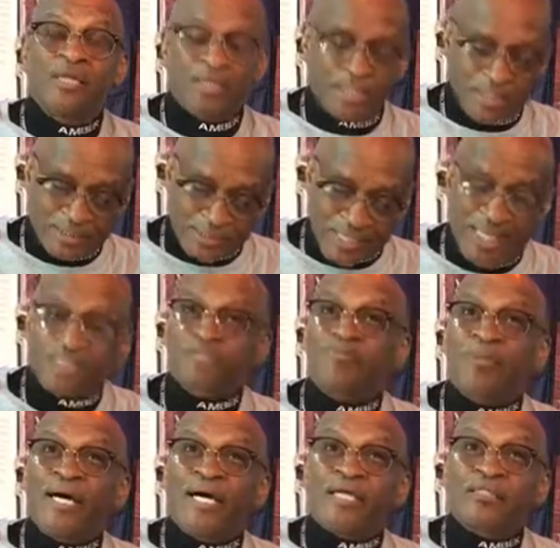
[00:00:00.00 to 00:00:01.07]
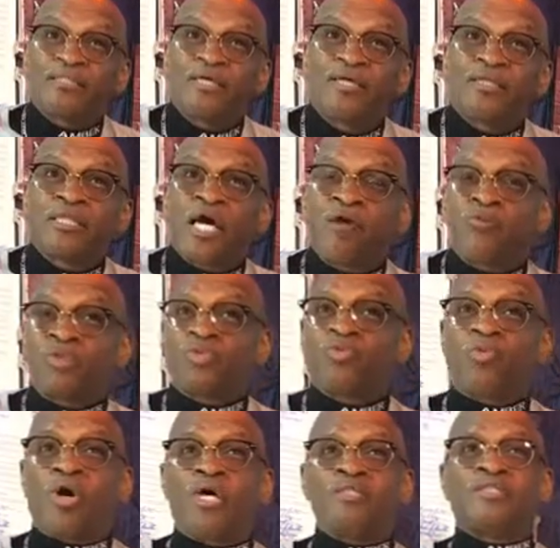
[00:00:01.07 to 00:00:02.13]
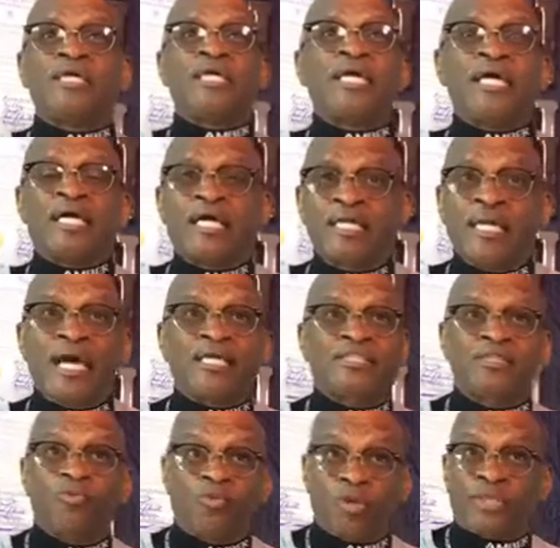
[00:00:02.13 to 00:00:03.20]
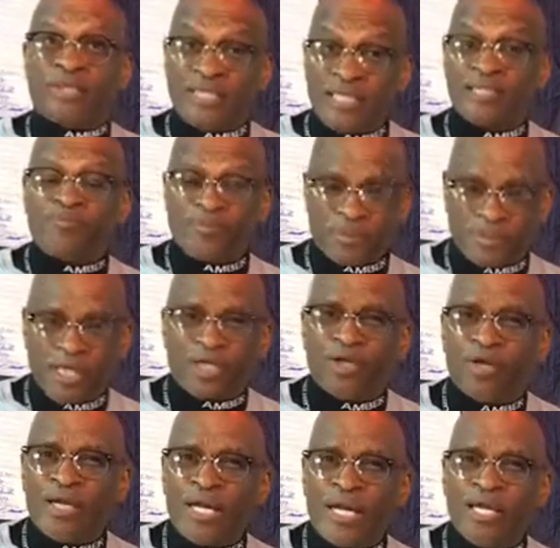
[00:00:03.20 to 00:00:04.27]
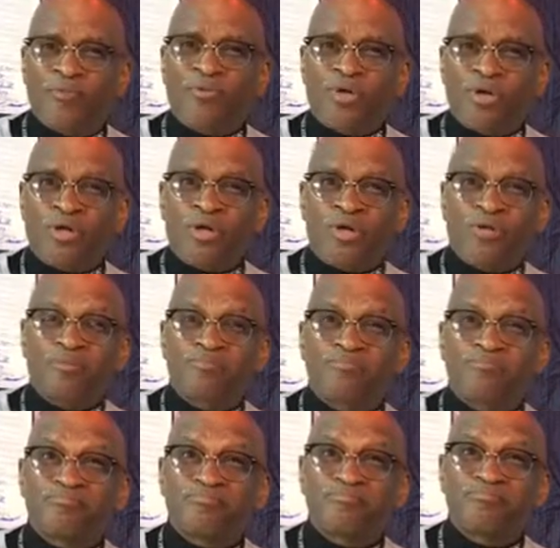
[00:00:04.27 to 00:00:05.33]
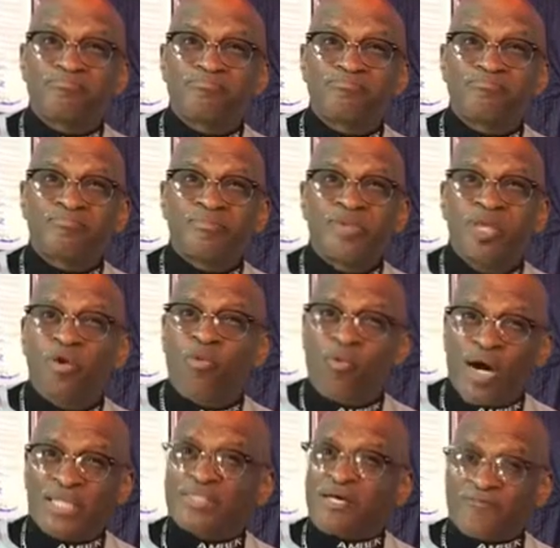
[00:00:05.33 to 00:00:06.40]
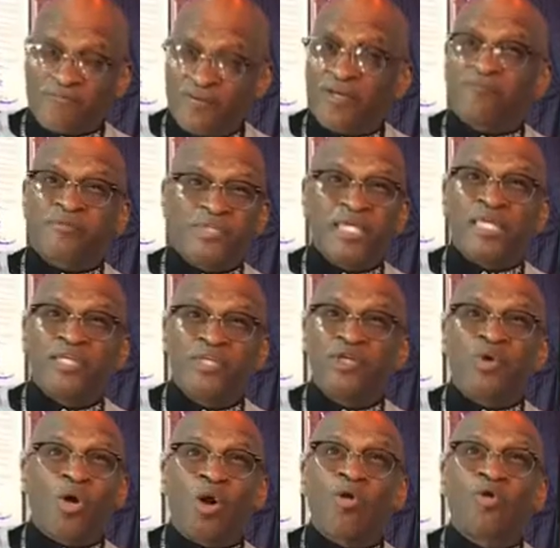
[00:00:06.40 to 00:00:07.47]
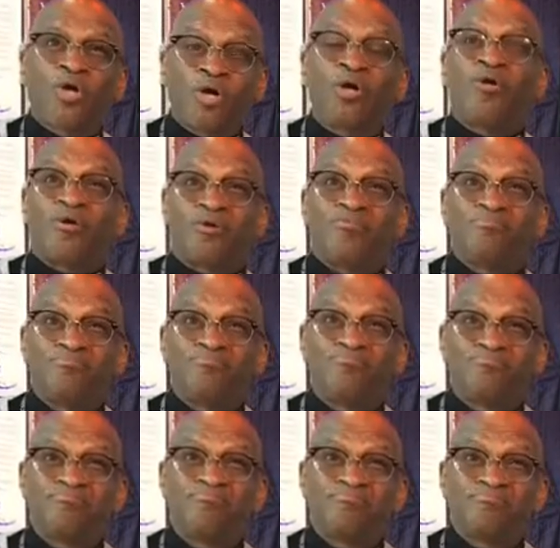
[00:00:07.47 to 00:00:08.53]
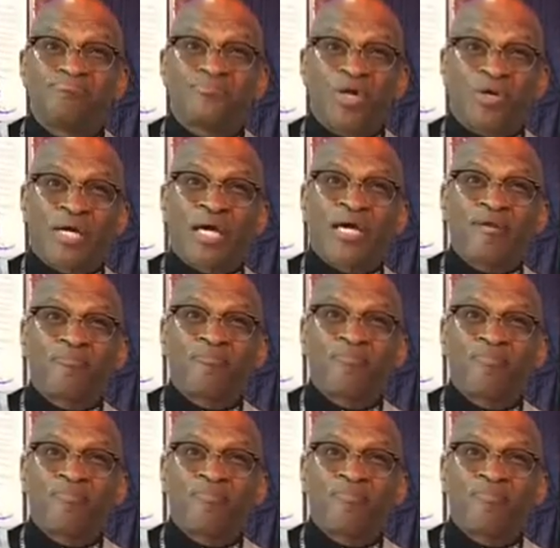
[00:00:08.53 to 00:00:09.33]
The suspect that was wanted in connection with this particular Amber Alert was a 15-year-old girl, okay?